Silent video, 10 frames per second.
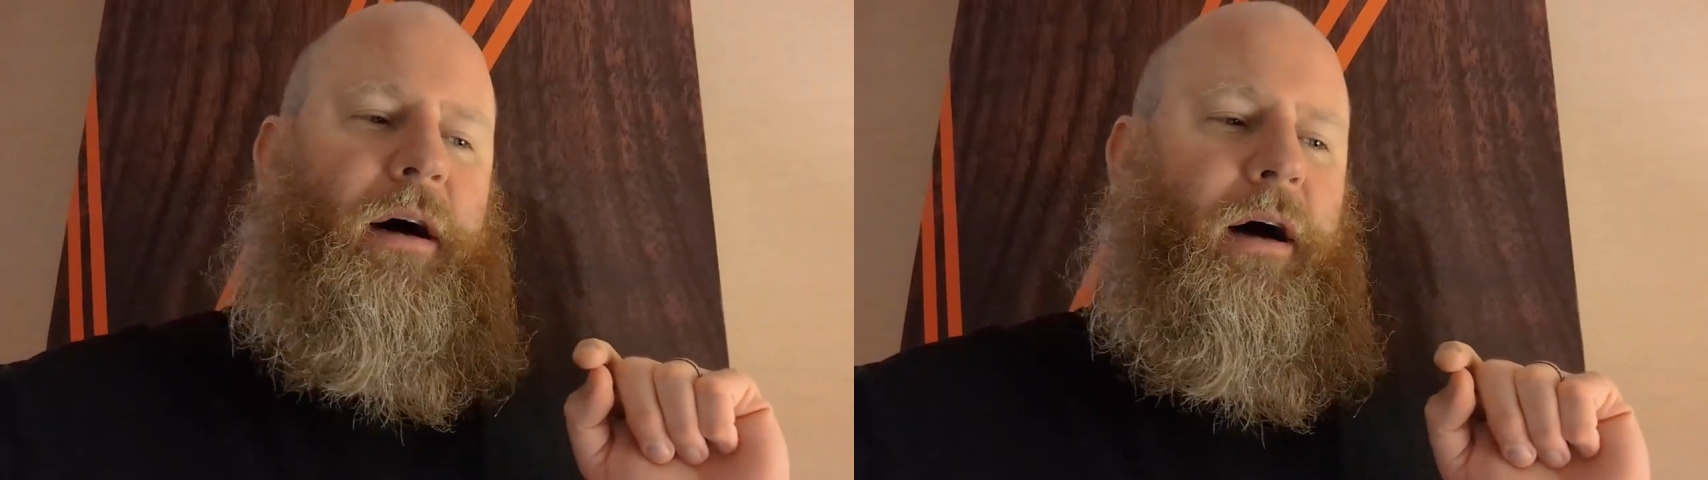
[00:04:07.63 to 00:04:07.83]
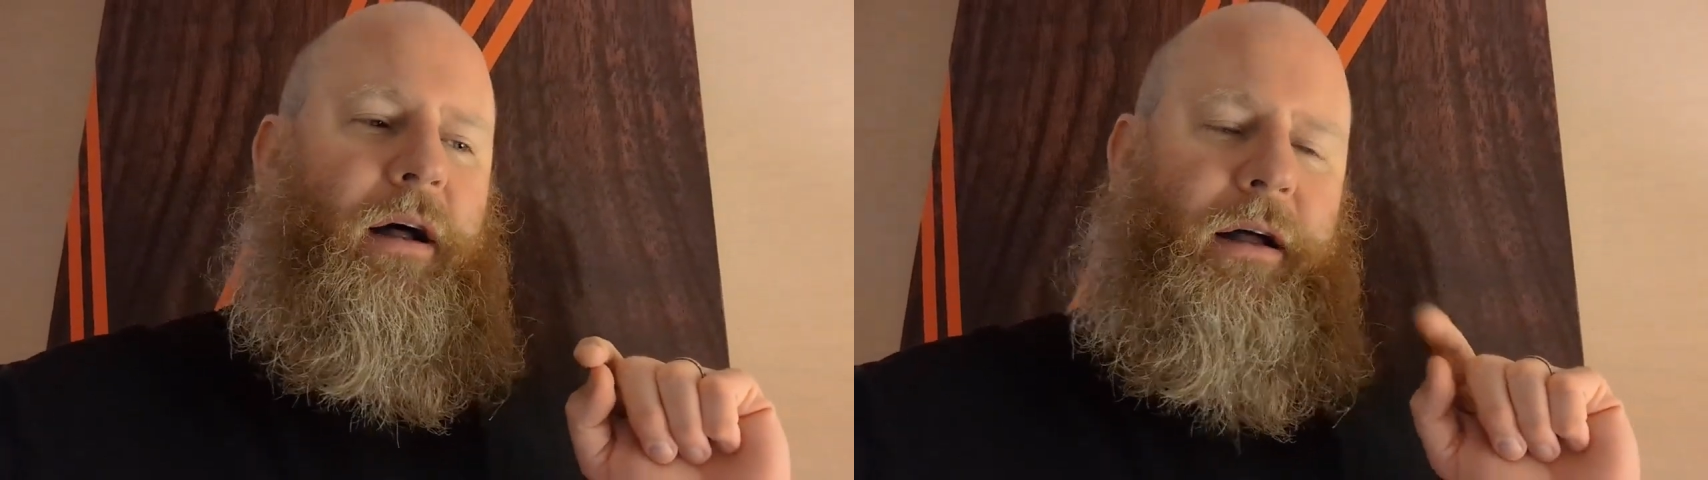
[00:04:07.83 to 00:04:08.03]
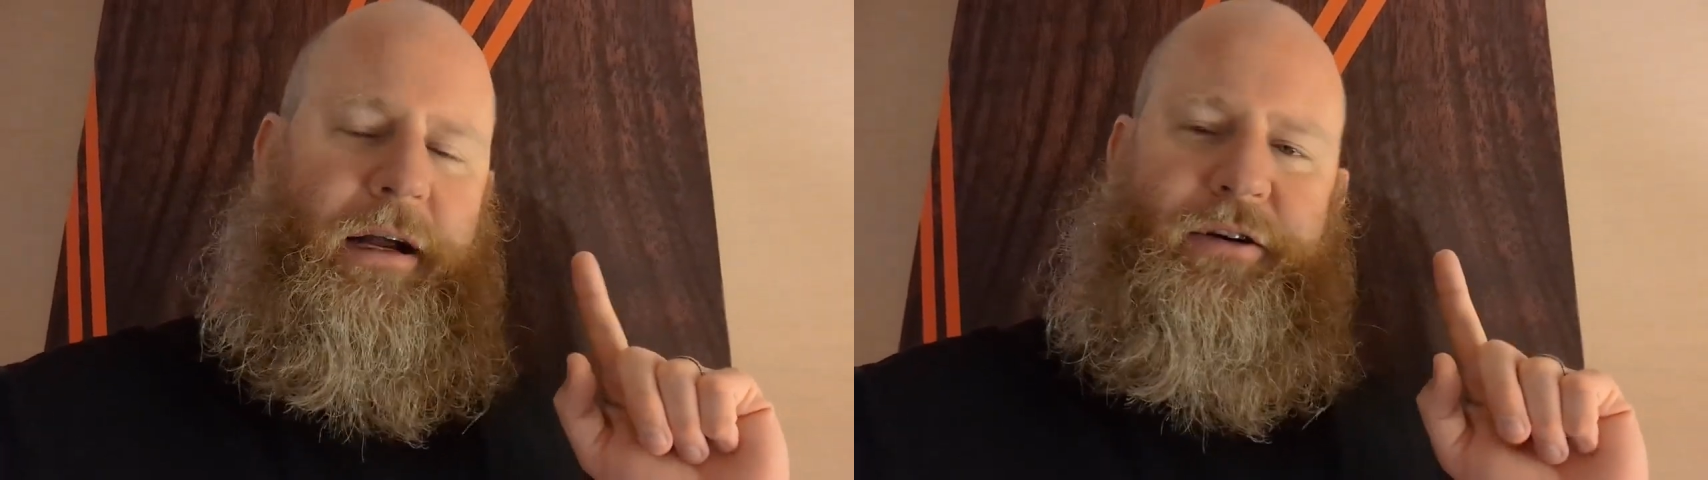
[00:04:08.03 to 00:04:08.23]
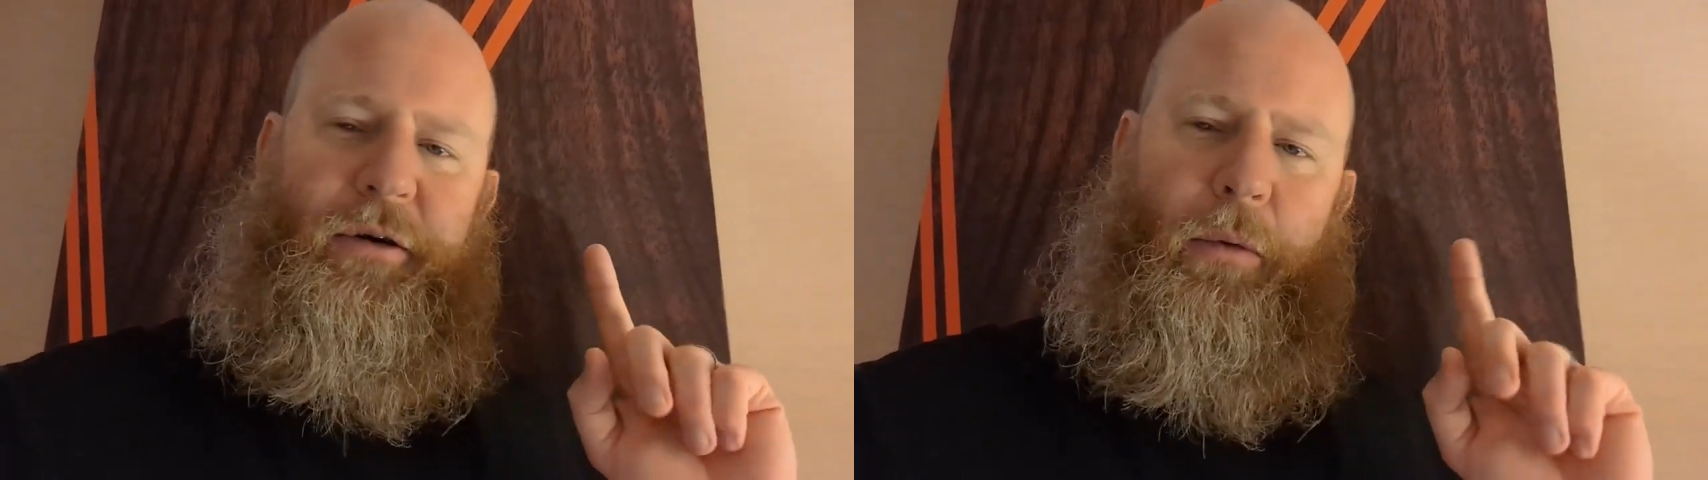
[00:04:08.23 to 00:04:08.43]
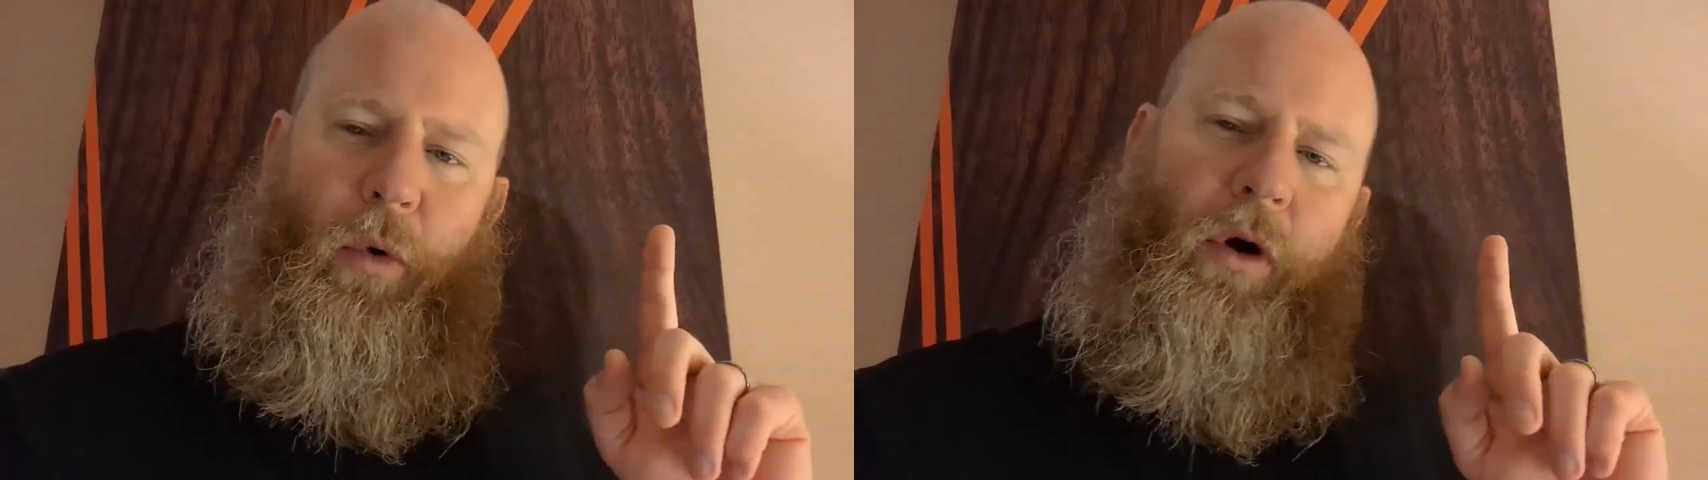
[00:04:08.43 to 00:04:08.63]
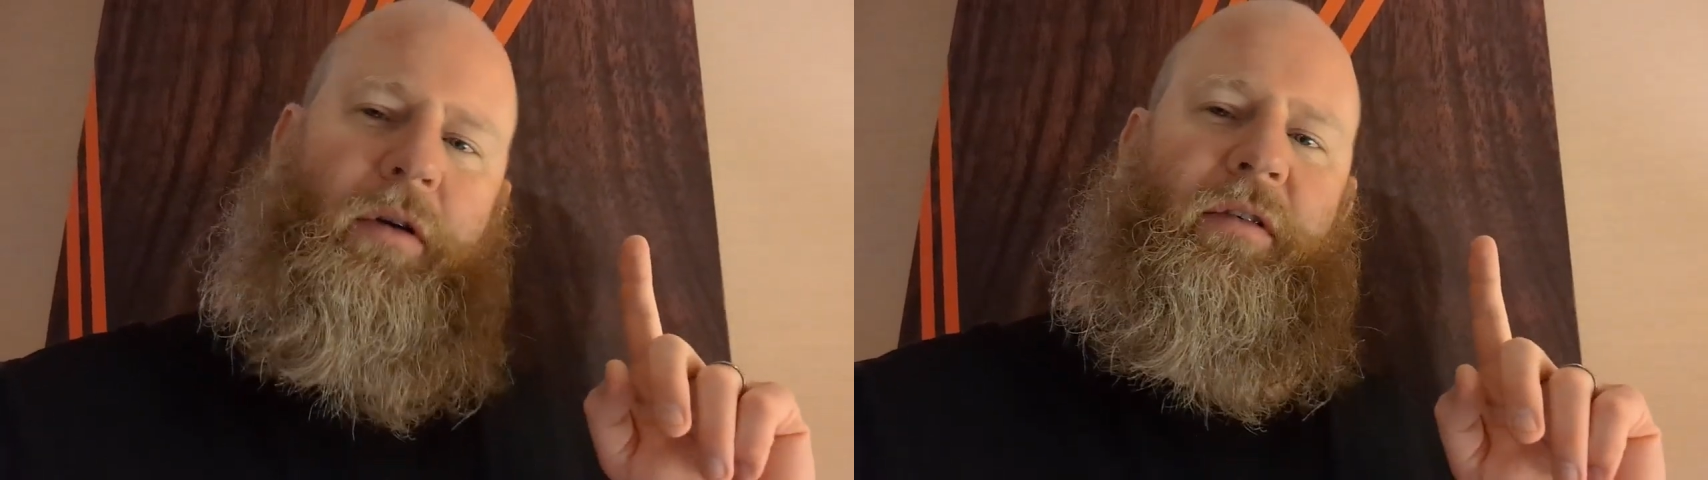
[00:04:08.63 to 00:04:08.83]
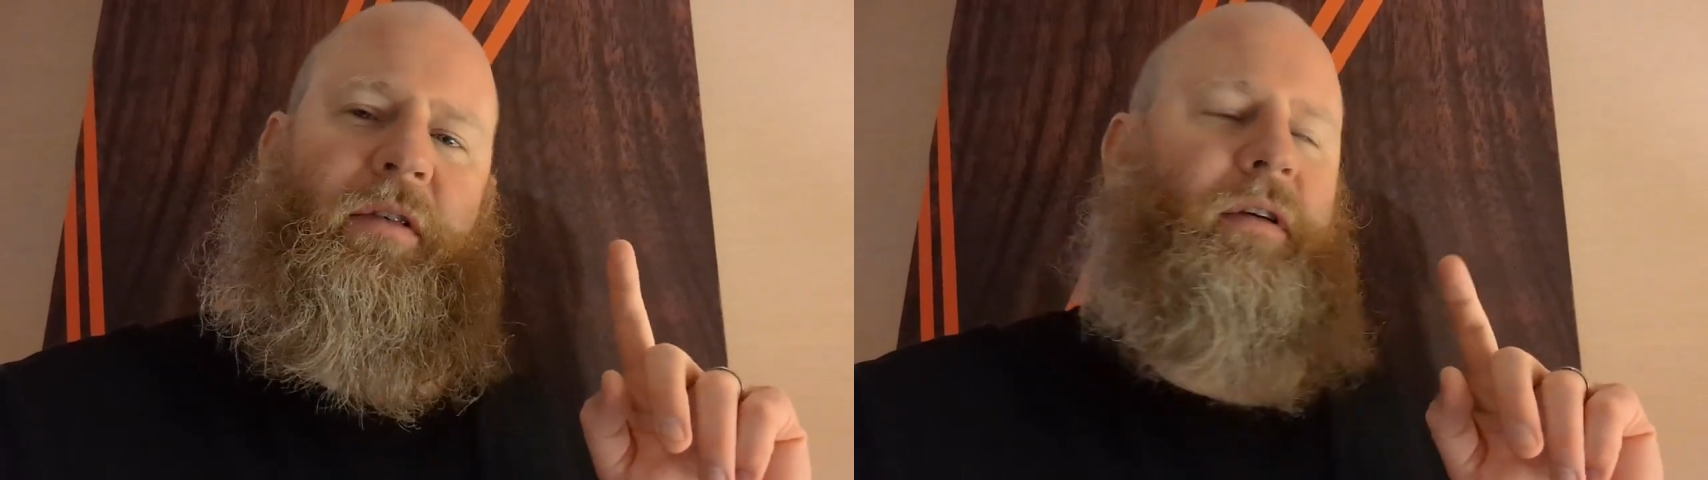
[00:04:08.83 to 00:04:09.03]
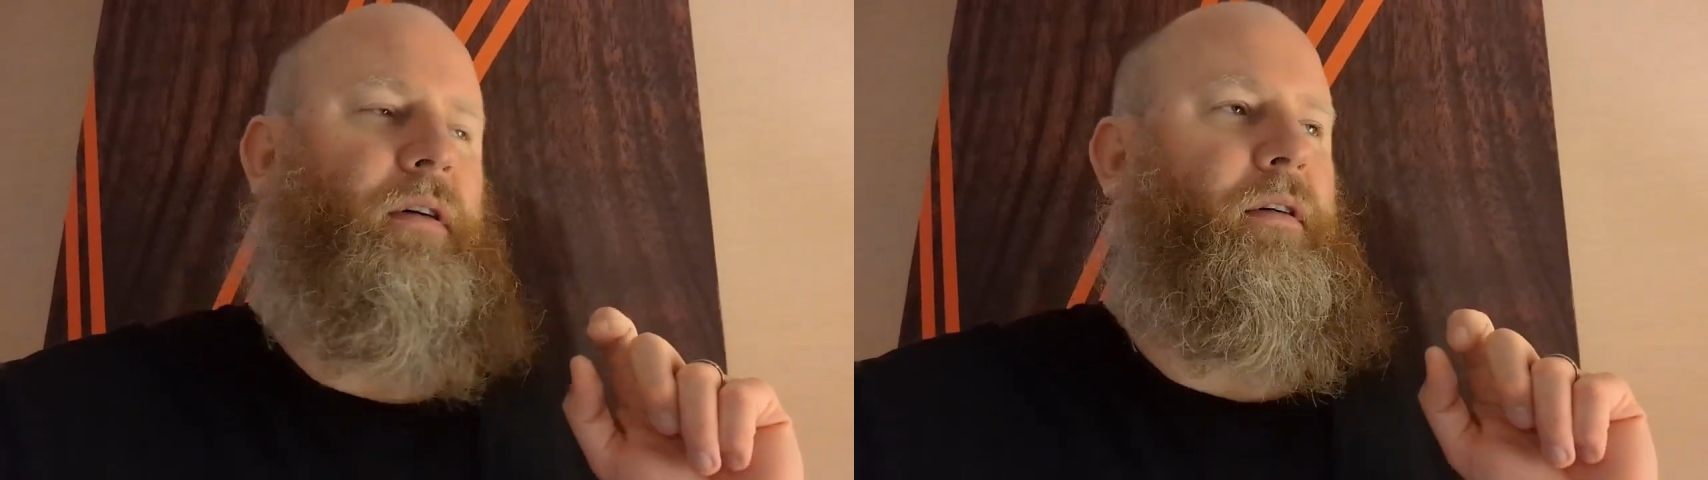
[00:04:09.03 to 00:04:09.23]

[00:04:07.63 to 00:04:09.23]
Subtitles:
Actually works